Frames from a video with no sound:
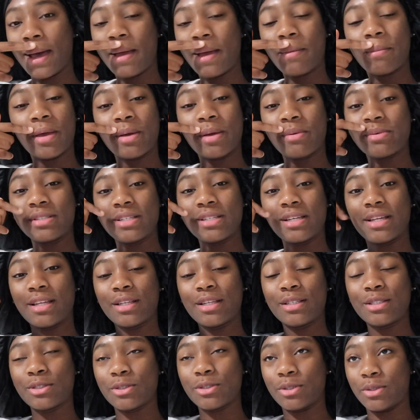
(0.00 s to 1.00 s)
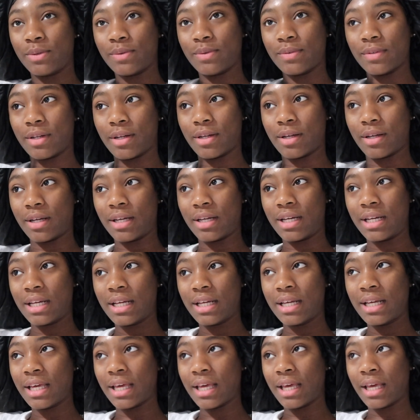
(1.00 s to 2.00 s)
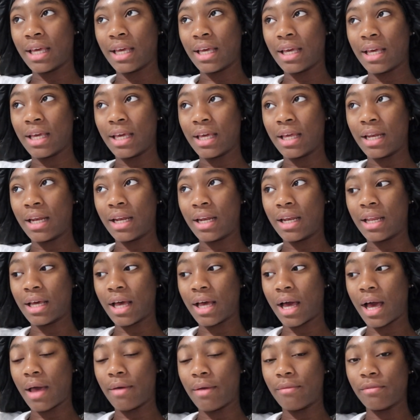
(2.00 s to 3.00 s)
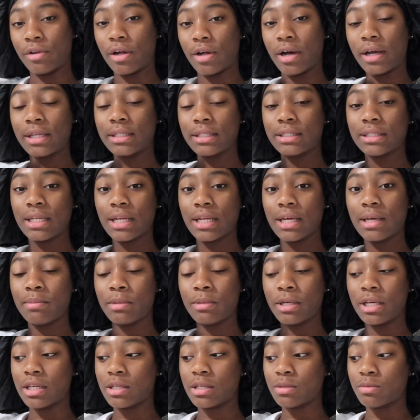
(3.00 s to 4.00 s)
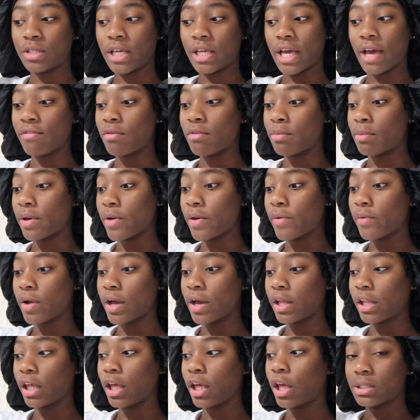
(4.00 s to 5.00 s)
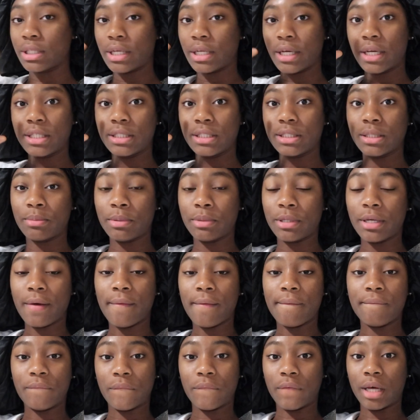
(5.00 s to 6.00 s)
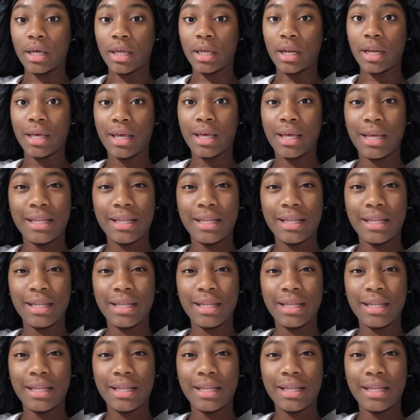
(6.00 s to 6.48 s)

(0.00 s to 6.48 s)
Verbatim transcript: i'm back with another school vlog and i'm vlogging today because we have a pep rally today should be a fun